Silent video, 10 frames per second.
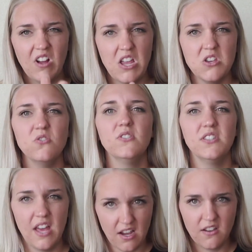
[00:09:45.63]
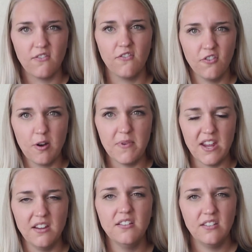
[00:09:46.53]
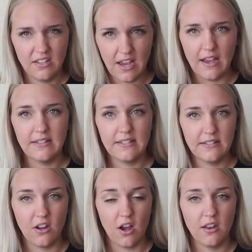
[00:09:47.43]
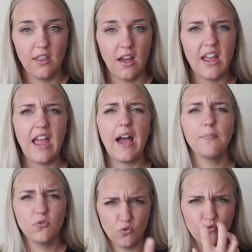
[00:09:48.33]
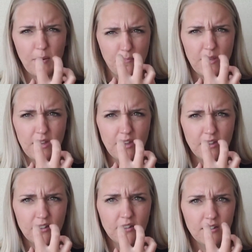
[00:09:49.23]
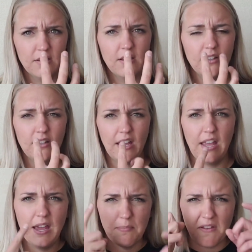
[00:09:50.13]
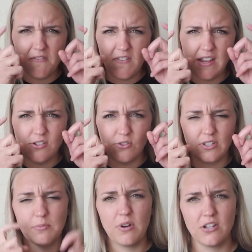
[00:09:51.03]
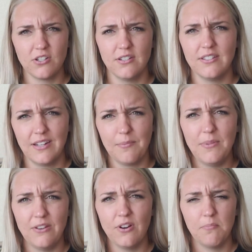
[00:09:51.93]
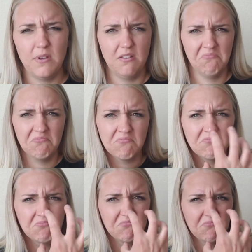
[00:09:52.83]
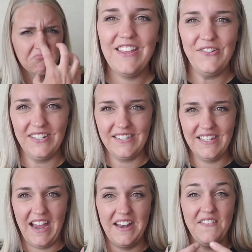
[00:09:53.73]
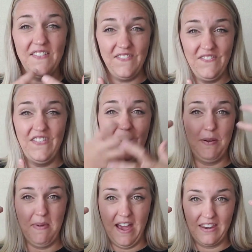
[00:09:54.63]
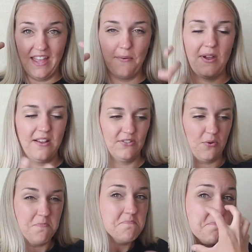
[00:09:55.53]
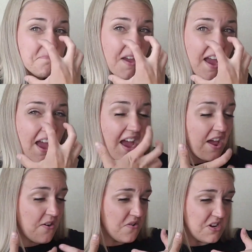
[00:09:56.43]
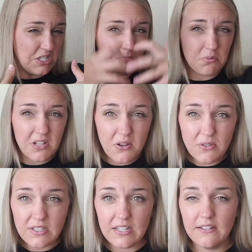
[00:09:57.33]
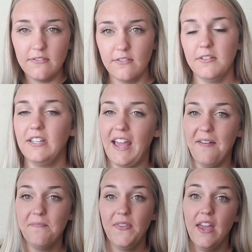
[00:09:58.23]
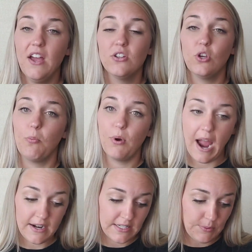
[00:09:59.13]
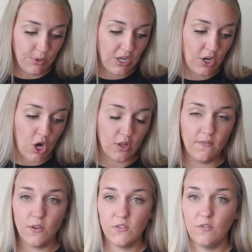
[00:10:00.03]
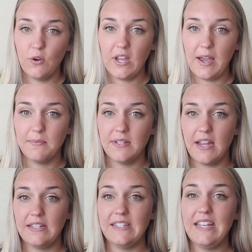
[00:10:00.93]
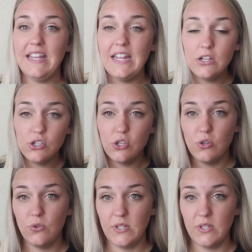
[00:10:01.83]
you use that confirming yes nod that I am grumpy, okay? And my facial expression is going to be grumpy. You can sign very mad that way. So mad, explosive, okay? So practice putting all of those vocab signs into